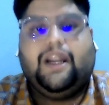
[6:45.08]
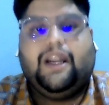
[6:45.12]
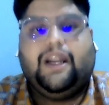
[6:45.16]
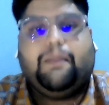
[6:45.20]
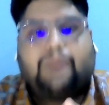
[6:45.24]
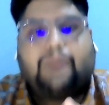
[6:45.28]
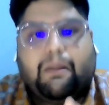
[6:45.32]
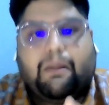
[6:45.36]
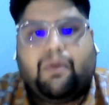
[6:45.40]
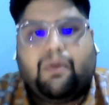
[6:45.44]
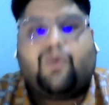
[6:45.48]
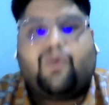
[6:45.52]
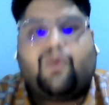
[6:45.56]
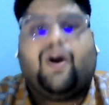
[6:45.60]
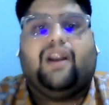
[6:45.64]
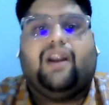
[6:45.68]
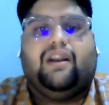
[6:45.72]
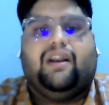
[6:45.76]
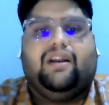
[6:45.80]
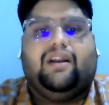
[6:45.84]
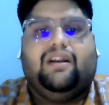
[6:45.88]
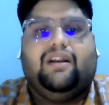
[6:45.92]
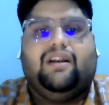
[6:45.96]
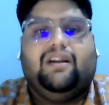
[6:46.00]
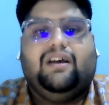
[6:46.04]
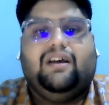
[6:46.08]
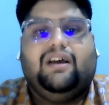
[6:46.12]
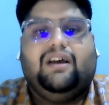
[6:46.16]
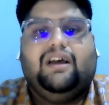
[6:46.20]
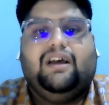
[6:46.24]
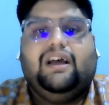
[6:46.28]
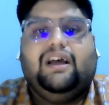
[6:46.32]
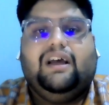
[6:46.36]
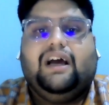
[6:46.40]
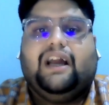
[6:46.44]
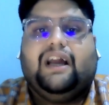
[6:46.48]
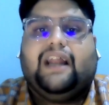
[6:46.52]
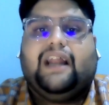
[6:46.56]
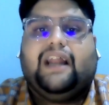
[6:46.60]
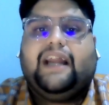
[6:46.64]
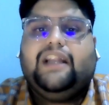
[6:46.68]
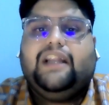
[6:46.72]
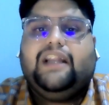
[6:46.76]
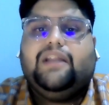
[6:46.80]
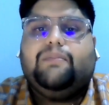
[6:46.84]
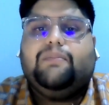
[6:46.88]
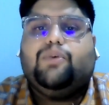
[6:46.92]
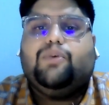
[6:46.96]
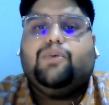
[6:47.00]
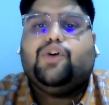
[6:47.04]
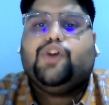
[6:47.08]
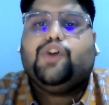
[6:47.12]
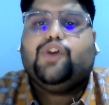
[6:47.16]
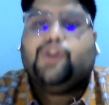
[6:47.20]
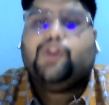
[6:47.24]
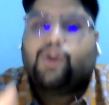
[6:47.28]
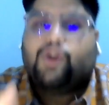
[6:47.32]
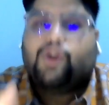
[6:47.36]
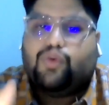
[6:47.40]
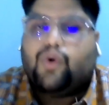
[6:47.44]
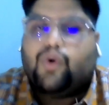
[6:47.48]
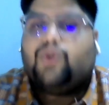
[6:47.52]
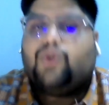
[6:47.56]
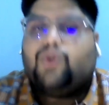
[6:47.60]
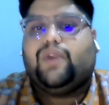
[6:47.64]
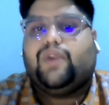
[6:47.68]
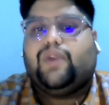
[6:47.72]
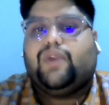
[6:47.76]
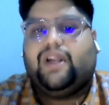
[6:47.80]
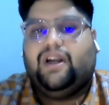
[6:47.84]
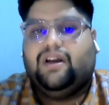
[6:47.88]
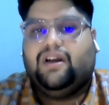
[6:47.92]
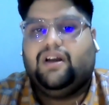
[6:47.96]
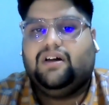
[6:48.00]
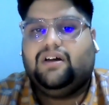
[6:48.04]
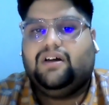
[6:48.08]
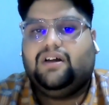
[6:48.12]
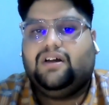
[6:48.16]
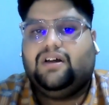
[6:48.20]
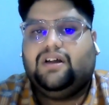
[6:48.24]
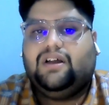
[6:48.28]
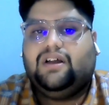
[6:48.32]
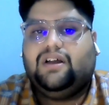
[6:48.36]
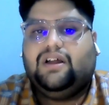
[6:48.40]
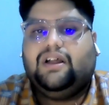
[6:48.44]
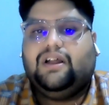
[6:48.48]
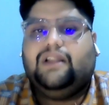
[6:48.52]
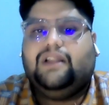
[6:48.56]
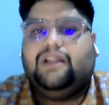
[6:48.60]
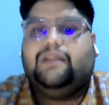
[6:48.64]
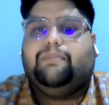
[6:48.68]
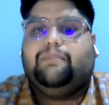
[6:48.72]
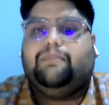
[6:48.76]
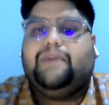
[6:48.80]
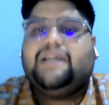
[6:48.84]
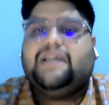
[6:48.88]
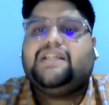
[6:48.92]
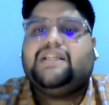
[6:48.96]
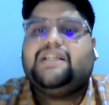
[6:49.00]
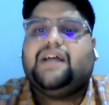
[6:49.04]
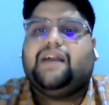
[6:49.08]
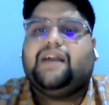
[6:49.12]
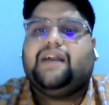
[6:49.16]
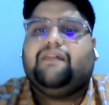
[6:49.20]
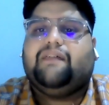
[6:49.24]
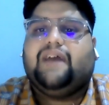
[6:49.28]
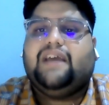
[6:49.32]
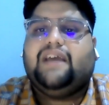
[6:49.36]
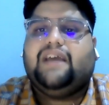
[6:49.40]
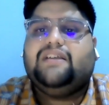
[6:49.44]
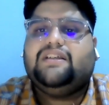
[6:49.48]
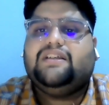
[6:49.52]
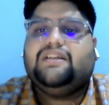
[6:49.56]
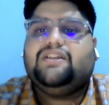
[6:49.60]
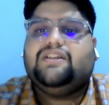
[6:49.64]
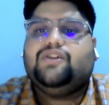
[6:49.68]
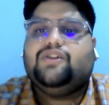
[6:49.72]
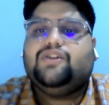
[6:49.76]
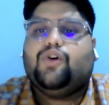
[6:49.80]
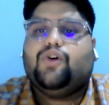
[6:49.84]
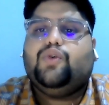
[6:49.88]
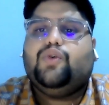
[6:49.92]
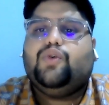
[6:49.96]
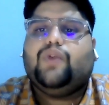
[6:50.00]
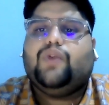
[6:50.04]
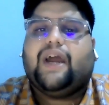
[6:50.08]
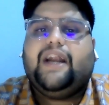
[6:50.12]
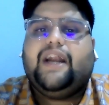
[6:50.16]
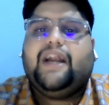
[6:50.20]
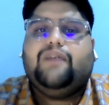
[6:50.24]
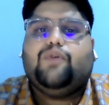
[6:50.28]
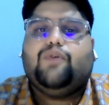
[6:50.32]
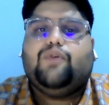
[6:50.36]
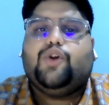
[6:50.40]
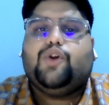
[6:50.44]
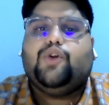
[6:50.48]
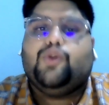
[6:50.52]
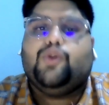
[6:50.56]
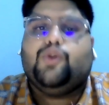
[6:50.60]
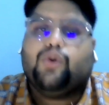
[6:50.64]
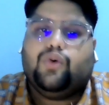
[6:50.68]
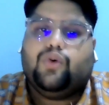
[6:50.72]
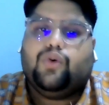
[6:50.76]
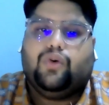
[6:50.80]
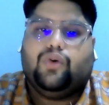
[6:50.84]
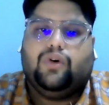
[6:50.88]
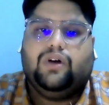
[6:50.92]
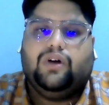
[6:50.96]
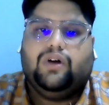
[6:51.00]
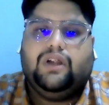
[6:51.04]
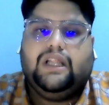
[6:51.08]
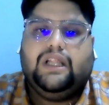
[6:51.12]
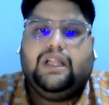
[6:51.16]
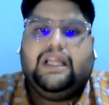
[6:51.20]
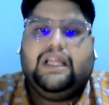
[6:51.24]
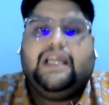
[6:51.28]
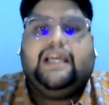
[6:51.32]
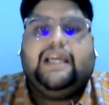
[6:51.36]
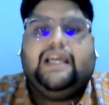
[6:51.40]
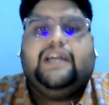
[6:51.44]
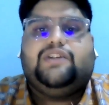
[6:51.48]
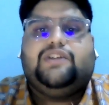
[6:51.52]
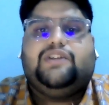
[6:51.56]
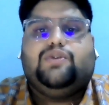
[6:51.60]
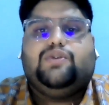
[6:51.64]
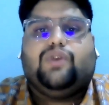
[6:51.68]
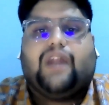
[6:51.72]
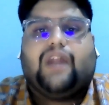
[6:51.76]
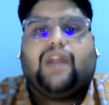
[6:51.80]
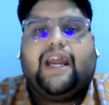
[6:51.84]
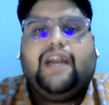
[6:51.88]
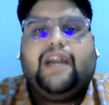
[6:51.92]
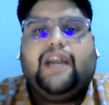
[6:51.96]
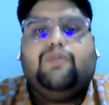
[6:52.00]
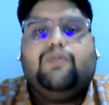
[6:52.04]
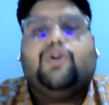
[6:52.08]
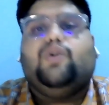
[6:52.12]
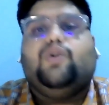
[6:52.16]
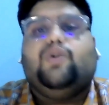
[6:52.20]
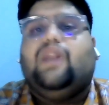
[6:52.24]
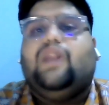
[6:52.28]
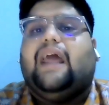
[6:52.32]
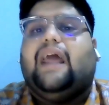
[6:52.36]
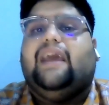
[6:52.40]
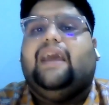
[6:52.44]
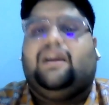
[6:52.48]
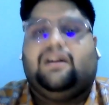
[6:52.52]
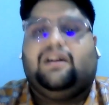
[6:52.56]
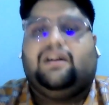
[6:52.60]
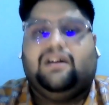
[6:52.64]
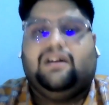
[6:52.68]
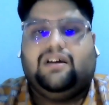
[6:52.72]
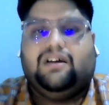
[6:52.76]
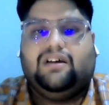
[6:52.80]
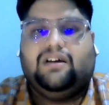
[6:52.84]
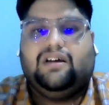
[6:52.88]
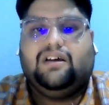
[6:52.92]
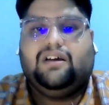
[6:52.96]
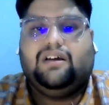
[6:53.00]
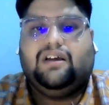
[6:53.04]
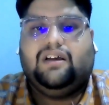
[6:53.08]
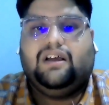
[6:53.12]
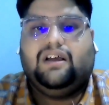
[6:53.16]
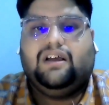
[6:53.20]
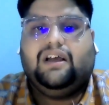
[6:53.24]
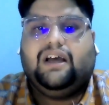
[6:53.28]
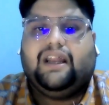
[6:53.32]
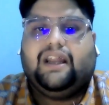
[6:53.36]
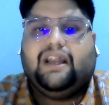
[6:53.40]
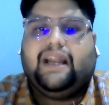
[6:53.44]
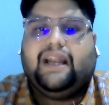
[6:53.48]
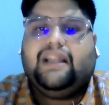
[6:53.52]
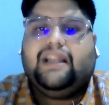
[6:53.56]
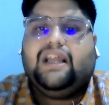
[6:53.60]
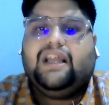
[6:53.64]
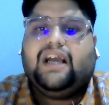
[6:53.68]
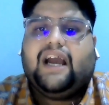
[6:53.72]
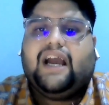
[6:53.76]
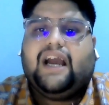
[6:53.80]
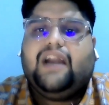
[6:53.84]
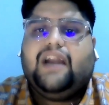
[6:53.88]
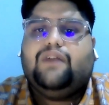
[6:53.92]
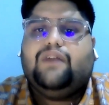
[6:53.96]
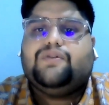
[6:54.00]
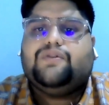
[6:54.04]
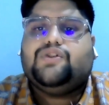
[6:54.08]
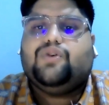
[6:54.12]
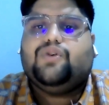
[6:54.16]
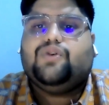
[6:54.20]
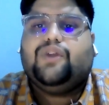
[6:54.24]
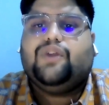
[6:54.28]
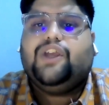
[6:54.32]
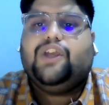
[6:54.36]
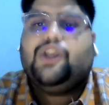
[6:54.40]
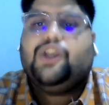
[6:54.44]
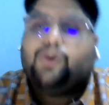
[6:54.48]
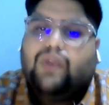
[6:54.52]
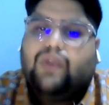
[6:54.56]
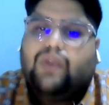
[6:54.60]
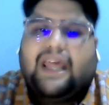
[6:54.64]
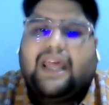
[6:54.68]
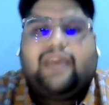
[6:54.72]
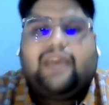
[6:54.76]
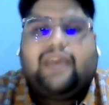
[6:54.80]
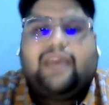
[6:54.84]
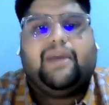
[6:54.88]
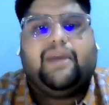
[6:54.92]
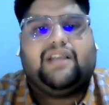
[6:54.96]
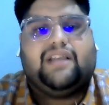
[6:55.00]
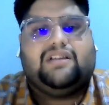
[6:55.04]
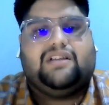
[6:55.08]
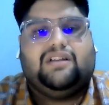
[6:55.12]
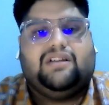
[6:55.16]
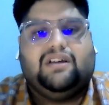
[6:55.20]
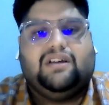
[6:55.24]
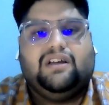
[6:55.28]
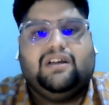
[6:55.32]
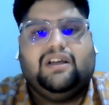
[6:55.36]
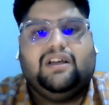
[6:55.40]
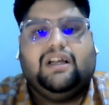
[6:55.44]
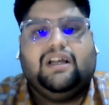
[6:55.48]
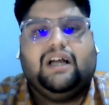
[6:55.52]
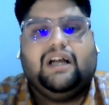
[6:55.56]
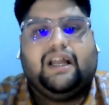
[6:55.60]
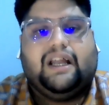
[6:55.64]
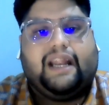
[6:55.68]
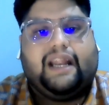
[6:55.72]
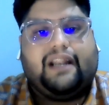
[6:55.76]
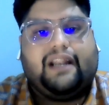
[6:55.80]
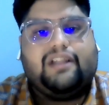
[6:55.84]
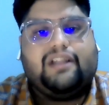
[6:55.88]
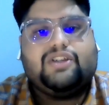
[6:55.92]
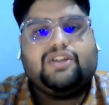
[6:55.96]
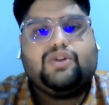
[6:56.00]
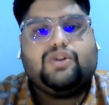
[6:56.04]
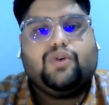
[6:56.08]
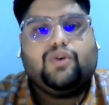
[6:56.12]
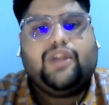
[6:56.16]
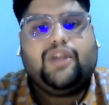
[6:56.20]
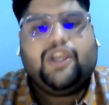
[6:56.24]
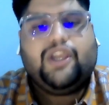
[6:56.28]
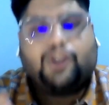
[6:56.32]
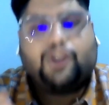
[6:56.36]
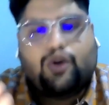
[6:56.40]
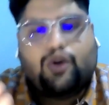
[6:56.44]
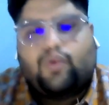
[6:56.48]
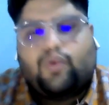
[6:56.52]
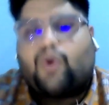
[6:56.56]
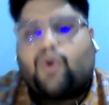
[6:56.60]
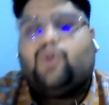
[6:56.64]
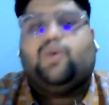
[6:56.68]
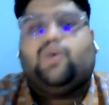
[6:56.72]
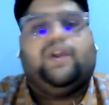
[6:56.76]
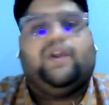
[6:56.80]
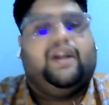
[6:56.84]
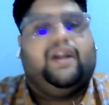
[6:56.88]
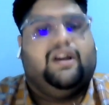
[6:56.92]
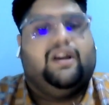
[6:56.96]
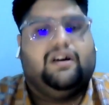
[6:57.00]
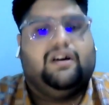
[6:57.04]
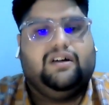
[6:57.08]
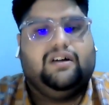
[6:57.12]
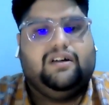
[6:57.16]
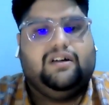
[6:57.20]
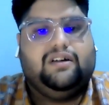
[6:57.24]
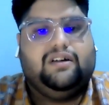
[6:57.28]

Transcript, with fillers: Tip number one, write the book you want to read. The best advice is not to write what you know, it's to write what you like. Write the kind of story you like best. Write the story you want to read.